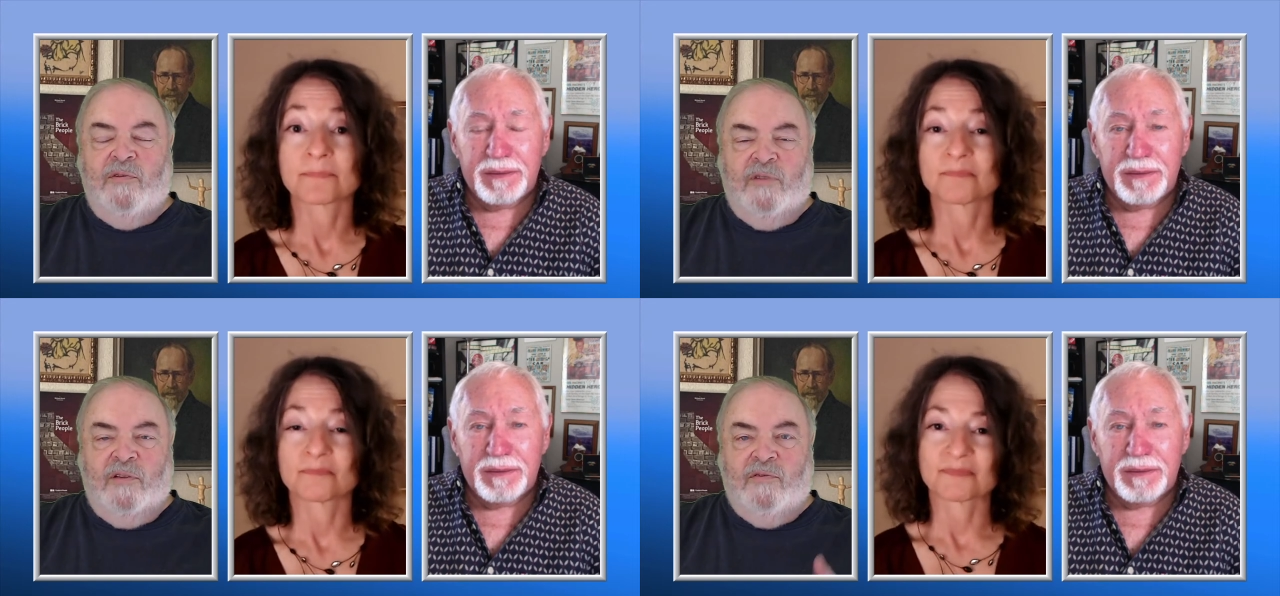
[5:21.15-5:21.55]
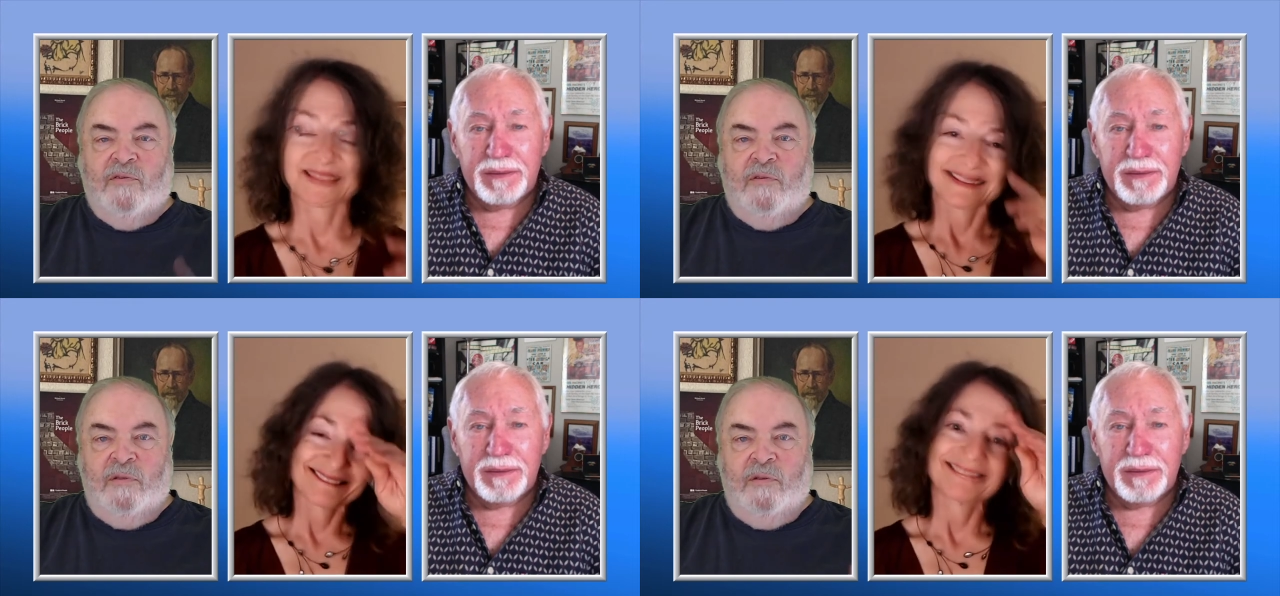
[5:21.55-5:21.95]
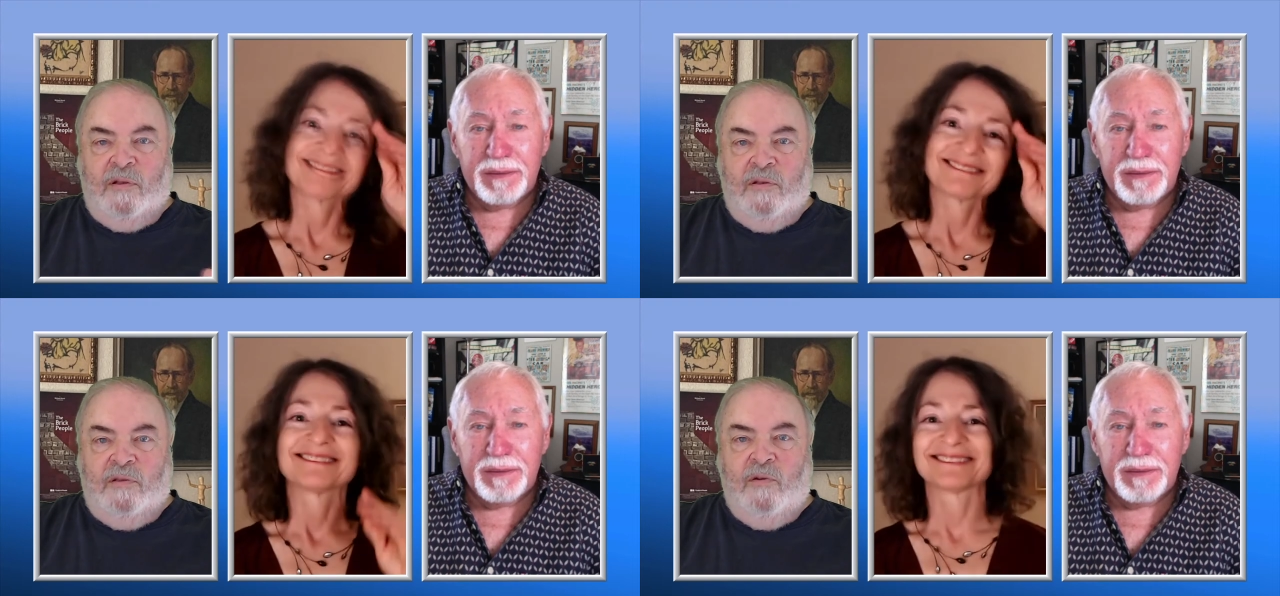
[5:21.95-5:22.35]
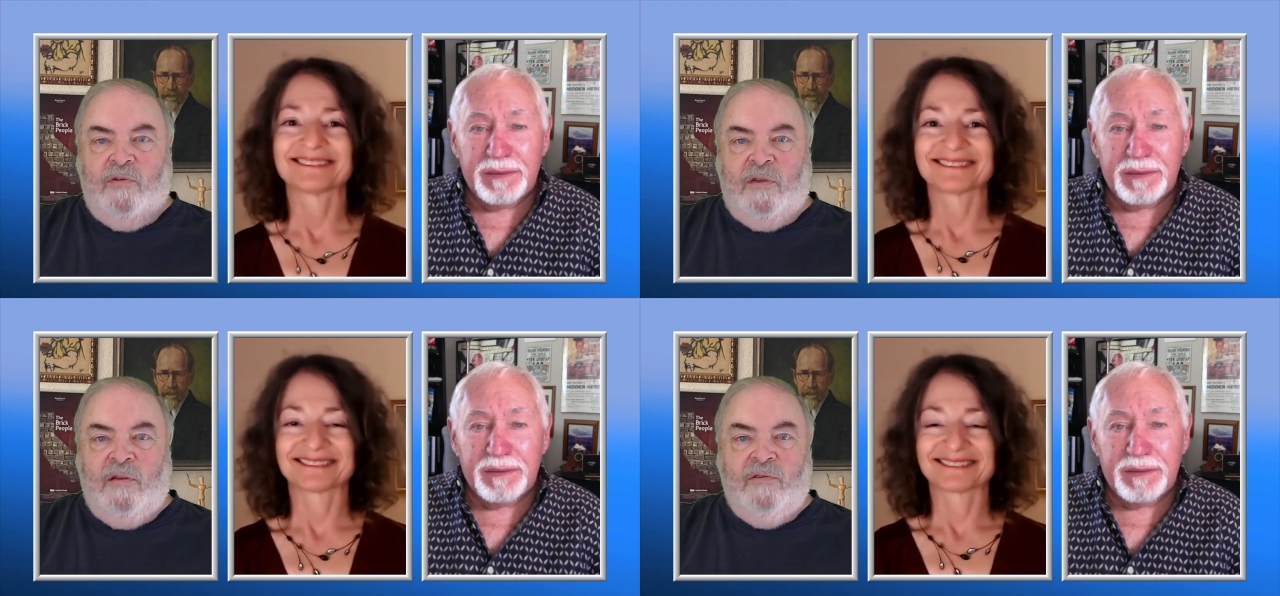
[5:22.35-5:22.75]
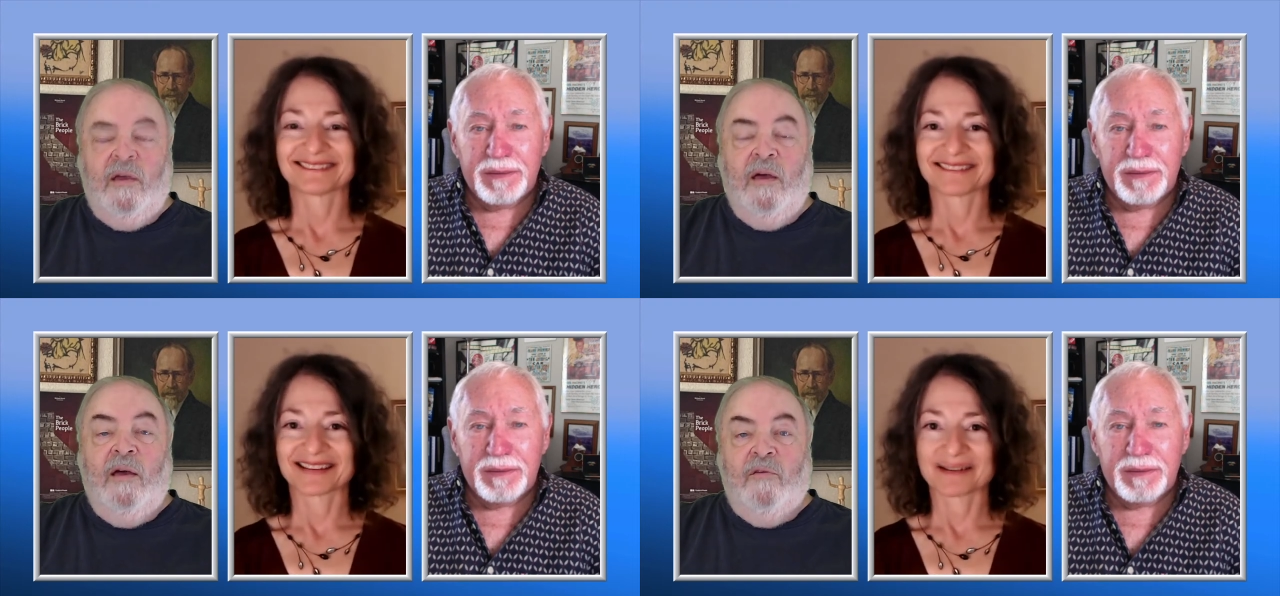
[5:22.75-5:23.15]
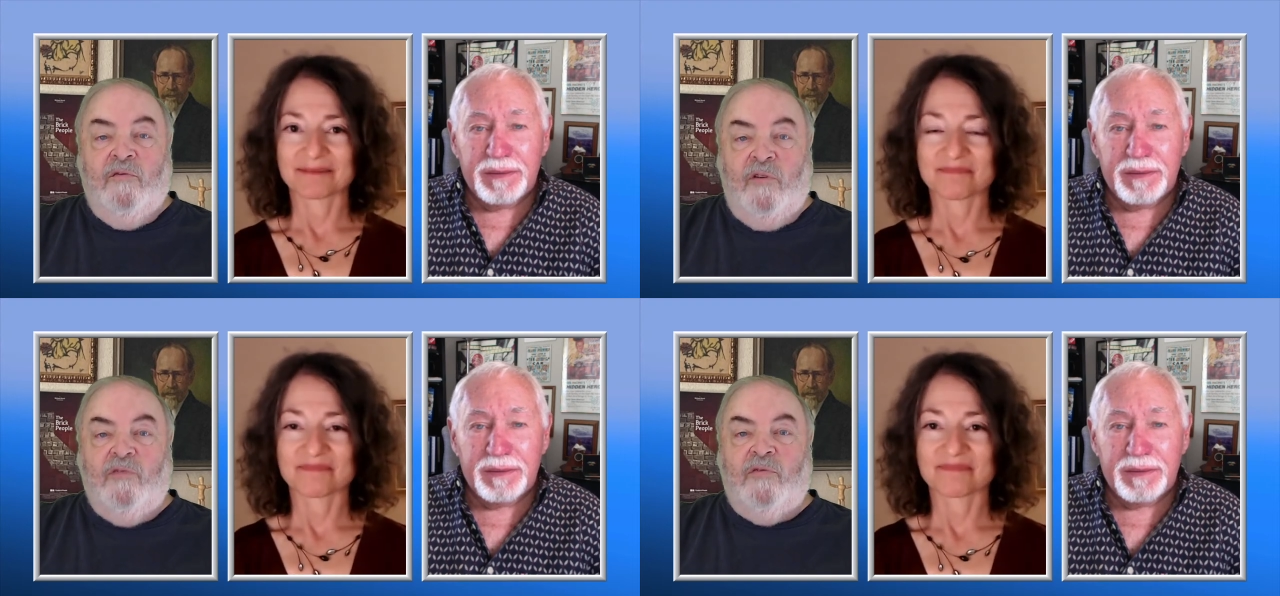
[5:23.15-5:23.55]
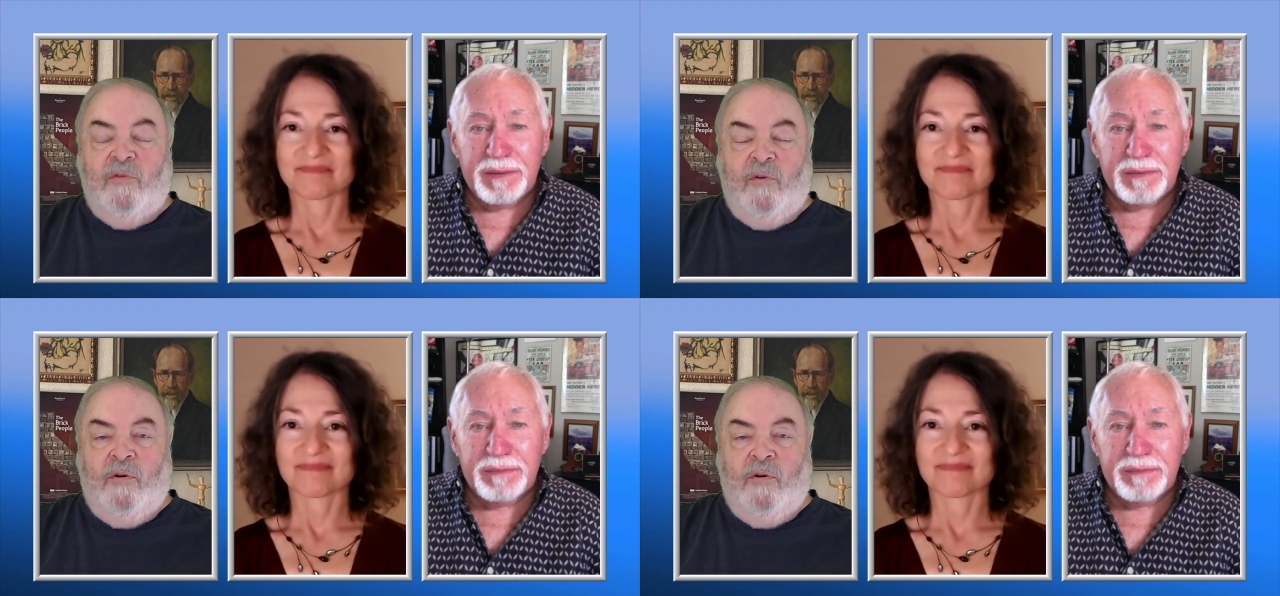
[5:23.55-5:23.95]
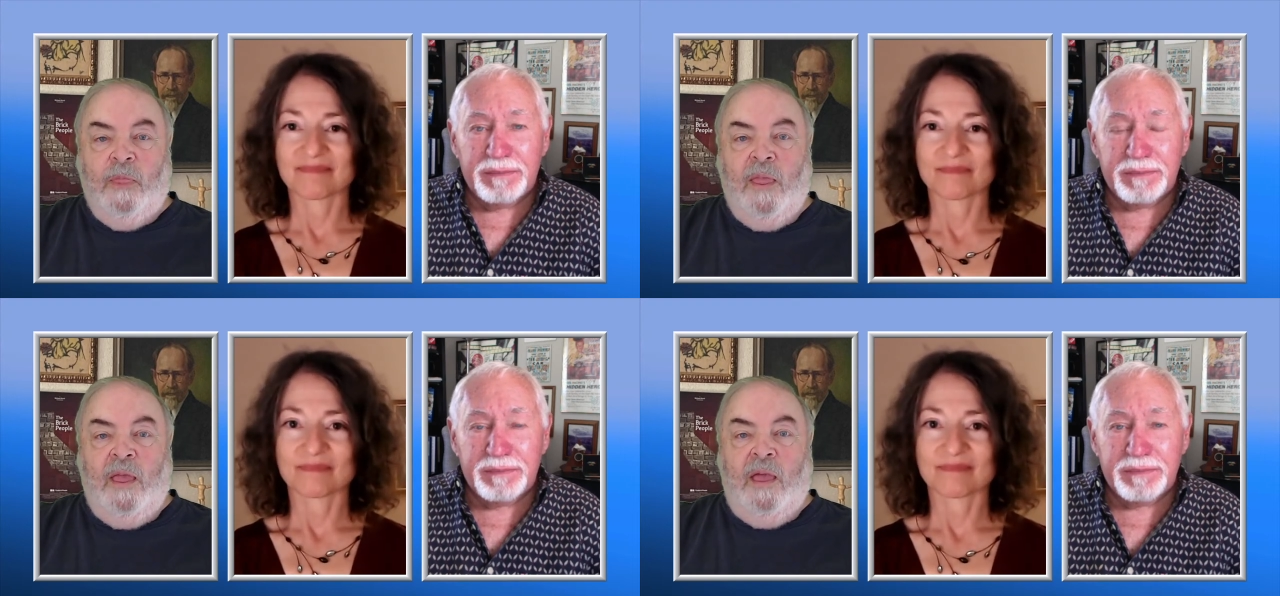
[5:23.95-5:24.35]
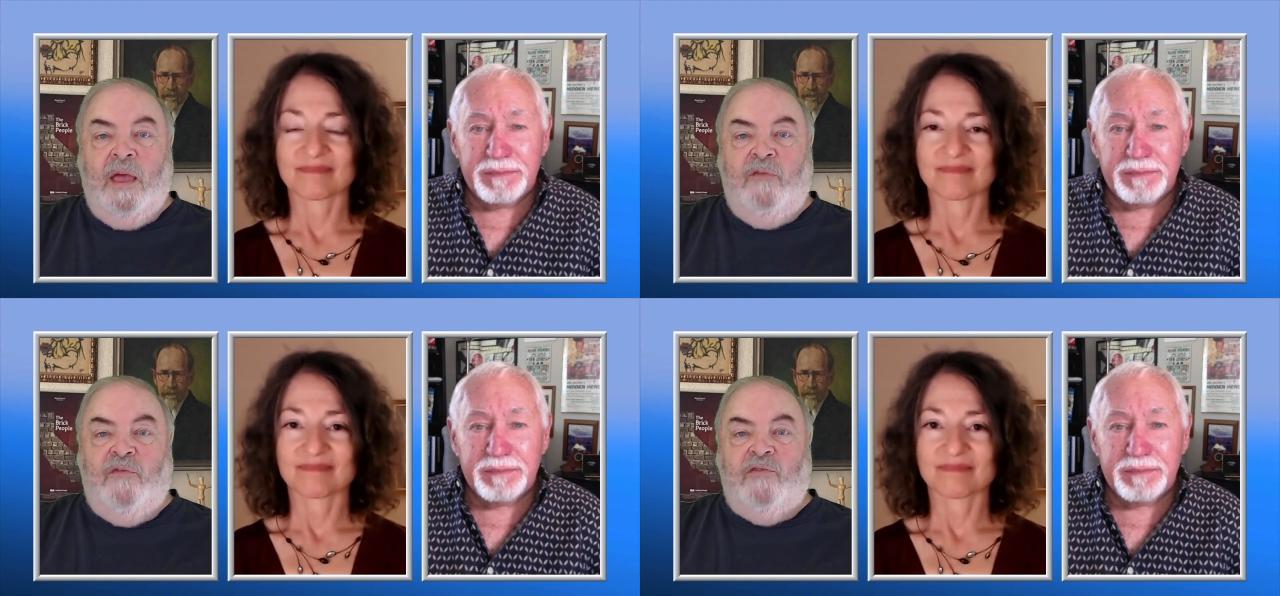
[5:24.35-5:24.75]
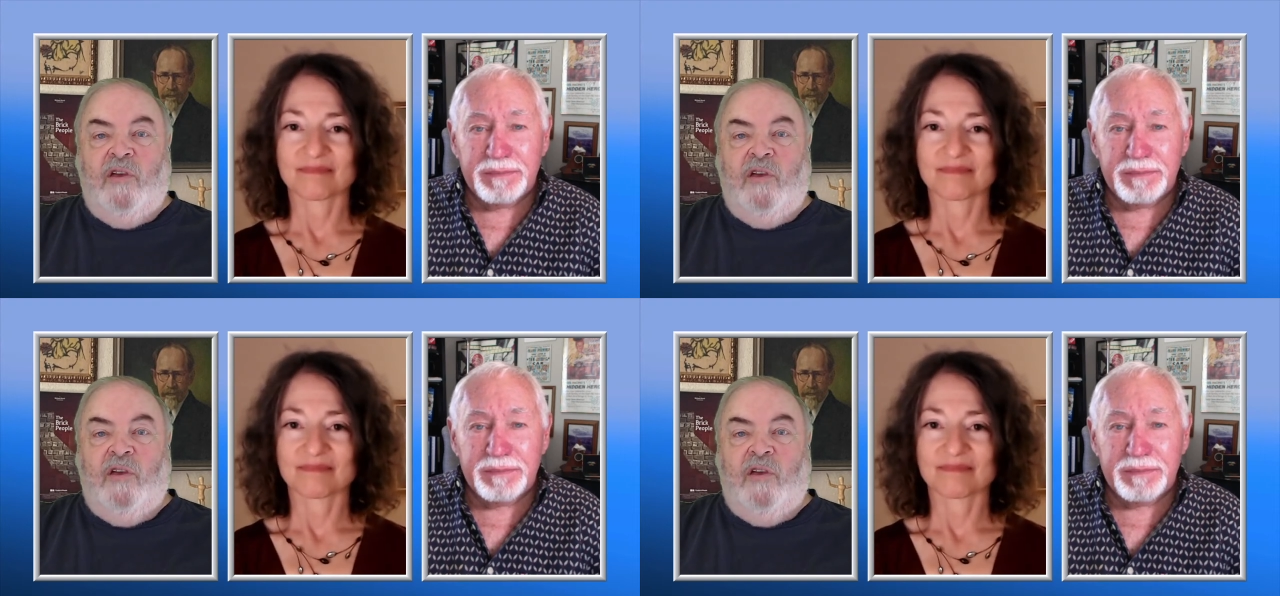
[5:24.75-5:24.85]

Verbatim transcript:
Speaker 1: cents. Two, two things. First of all, if you say